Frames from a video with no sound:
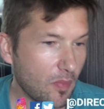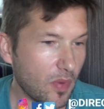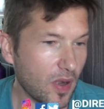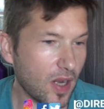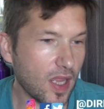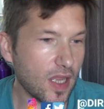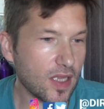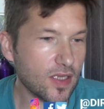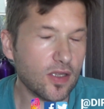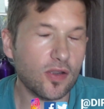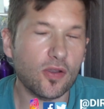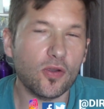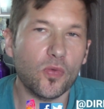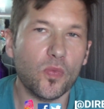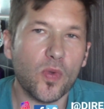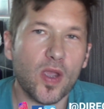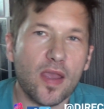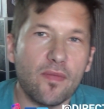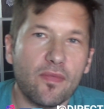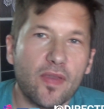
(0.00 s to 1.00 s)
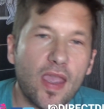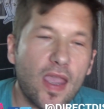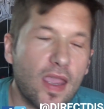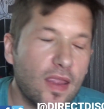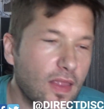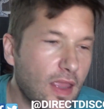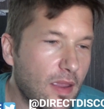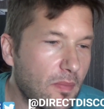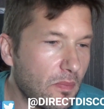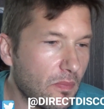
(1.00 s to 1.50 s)
But it is a good way of
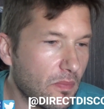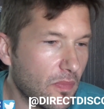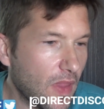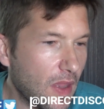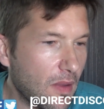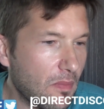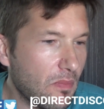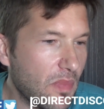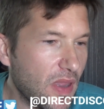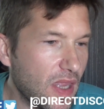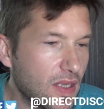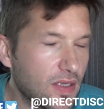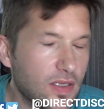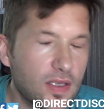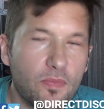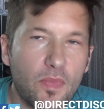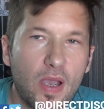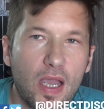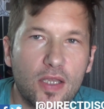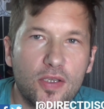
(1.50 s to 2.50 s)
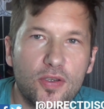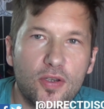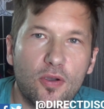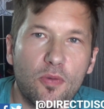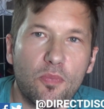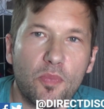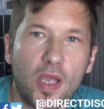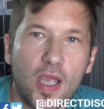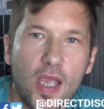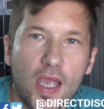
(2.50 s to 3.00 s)
getting them beats to match
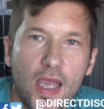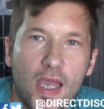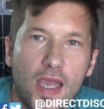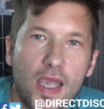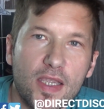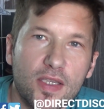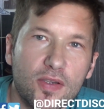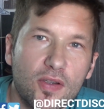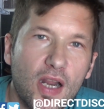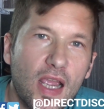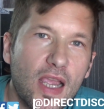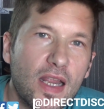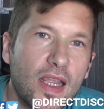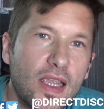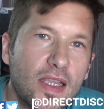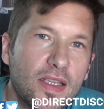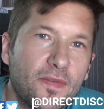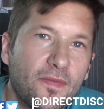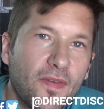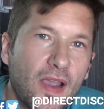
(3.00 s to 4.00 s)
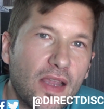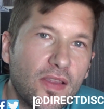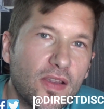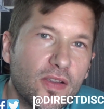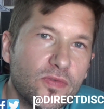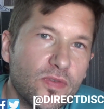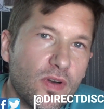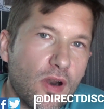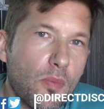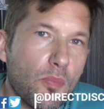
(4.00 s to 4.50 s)
up. It's a good idea to find
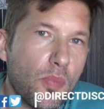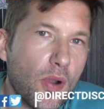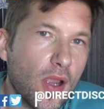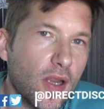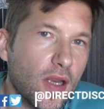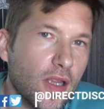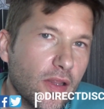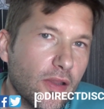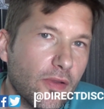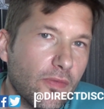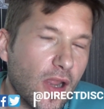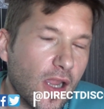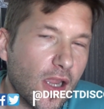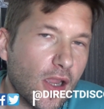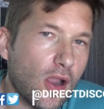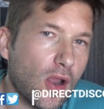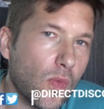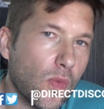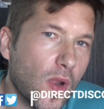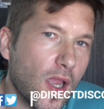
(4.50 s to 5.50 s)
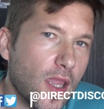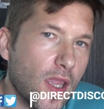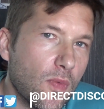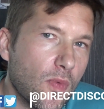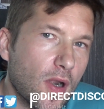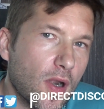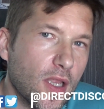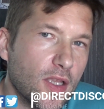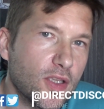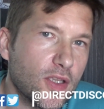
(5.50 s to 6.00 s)
the drop point in the record where
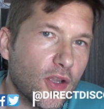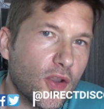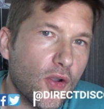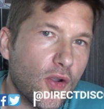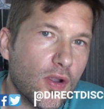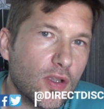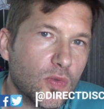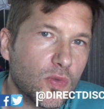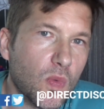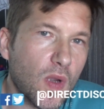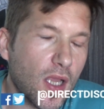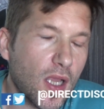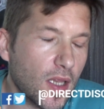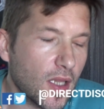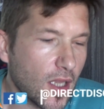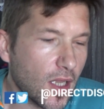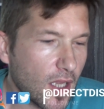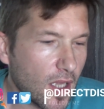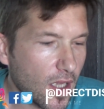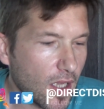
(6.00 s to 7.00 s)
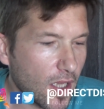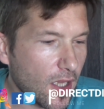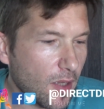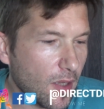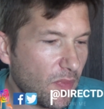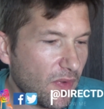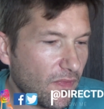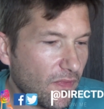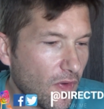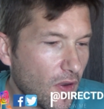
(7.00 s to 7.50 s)
you want it to go as well,
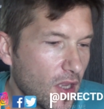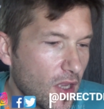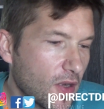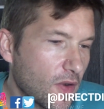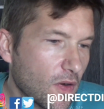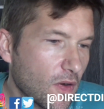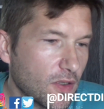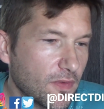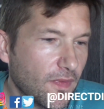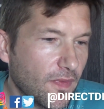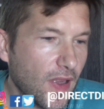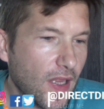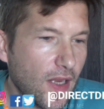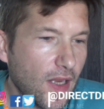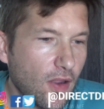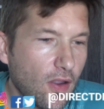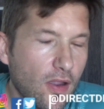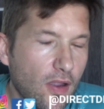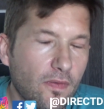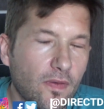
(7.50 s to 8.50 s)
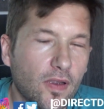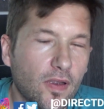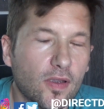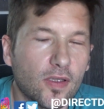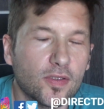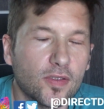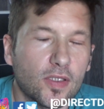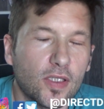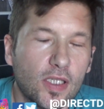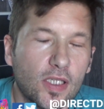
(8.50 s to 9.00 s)
before you crossfade it over,
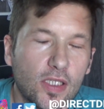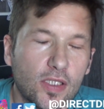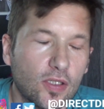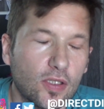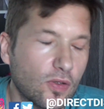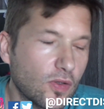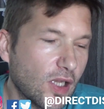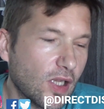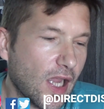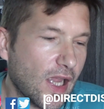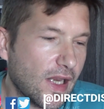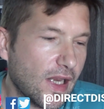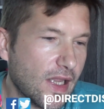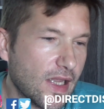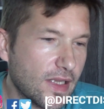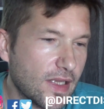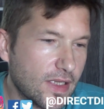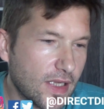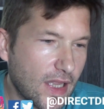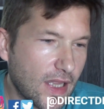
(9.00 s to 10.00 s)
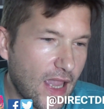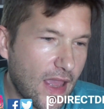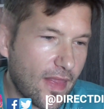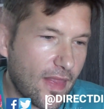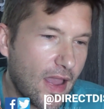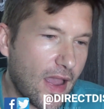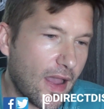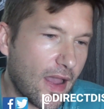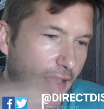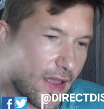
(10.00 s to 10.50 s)
because it's a good idea to
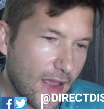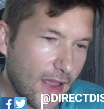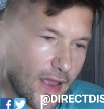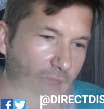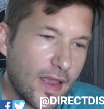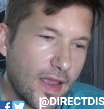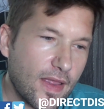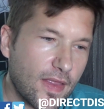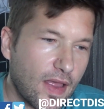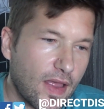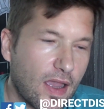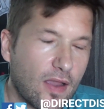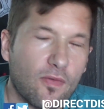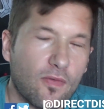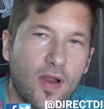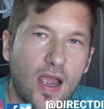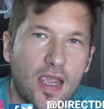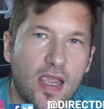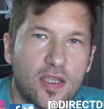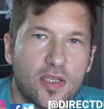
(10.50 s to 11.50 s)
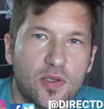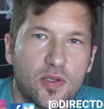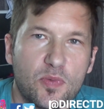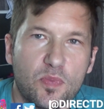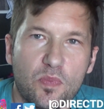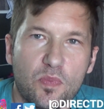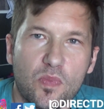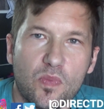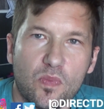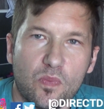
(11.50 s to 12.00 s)
get that
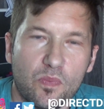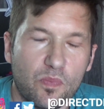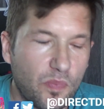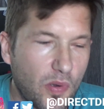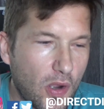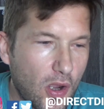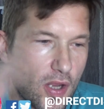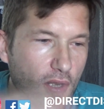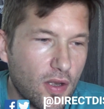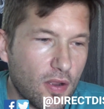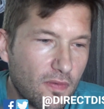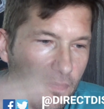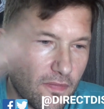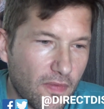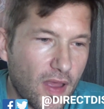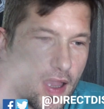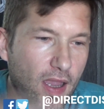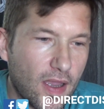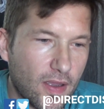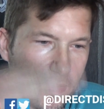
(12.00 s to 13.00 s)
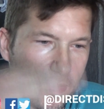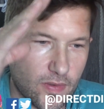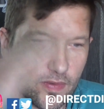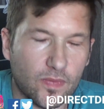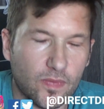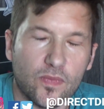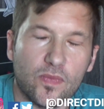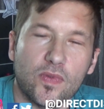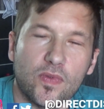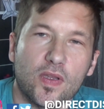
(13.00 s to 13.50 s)
right point of that
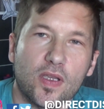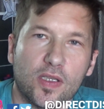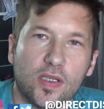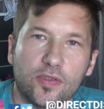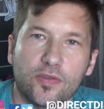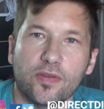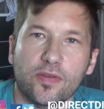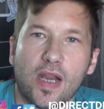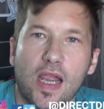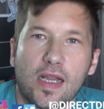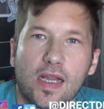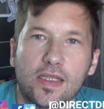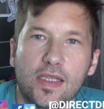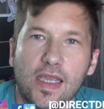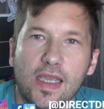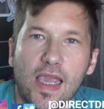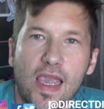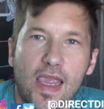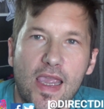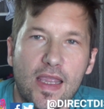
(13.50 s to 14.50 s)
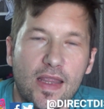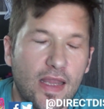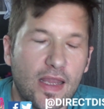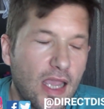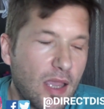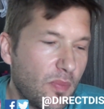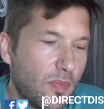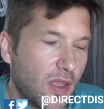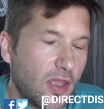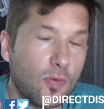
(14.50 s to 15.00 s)
track to get in
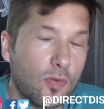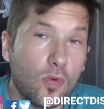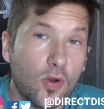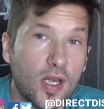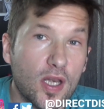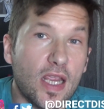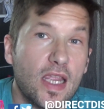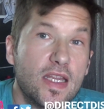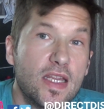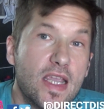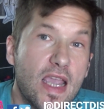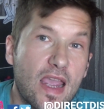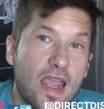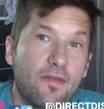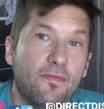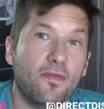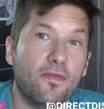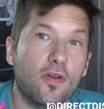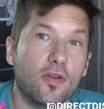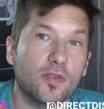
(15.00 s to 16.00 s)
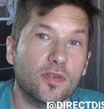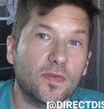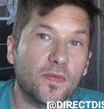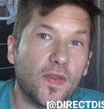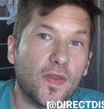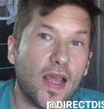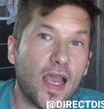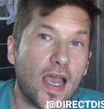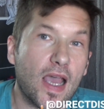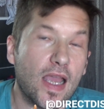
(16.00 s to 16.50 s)
there. But you would need your headphones
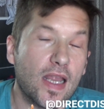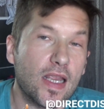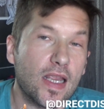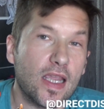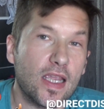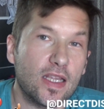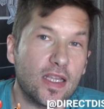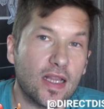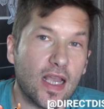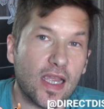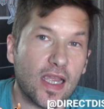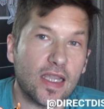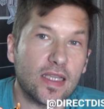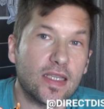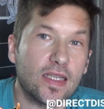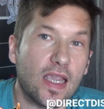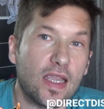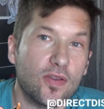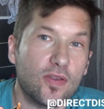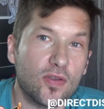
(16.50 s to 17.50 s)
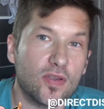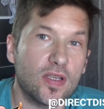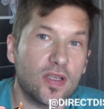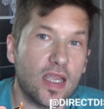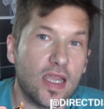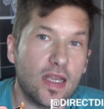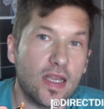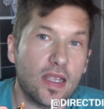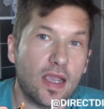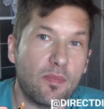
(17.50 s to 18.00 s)
for that, and it, like I said, it does
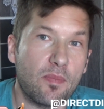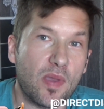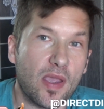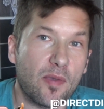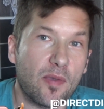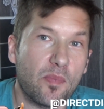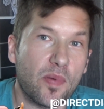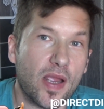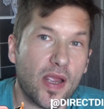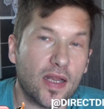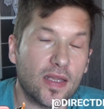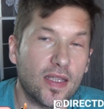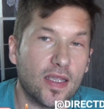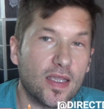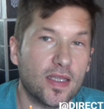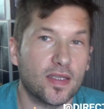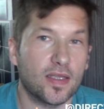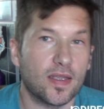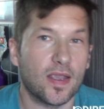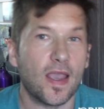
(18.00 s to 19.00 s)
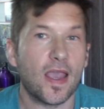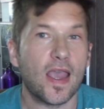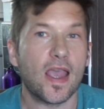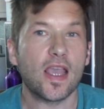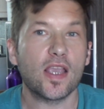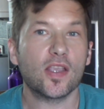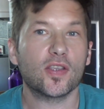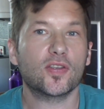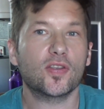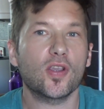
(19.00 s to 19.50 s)
need a bit of practice.
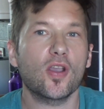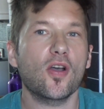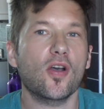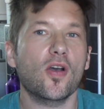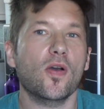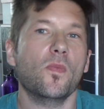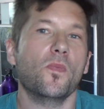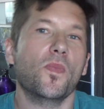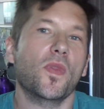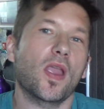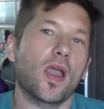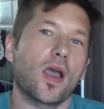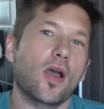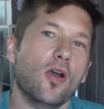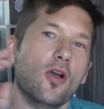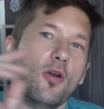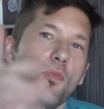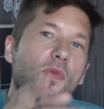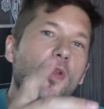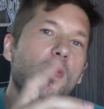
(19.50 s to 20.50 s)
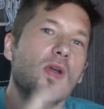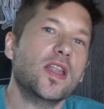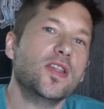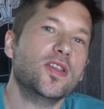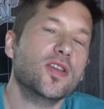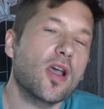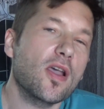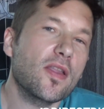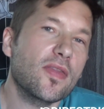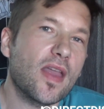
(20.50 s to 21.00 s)
So I hope you
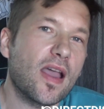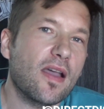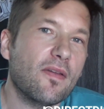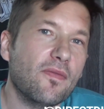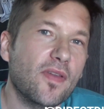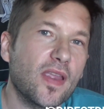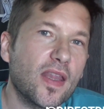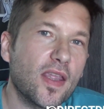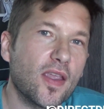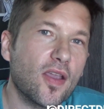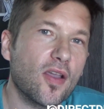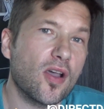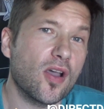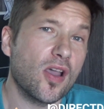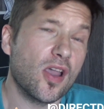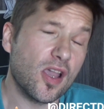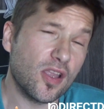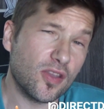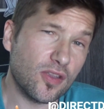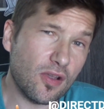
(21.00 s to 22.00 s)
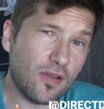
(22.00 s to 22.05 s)
enjoyed that video.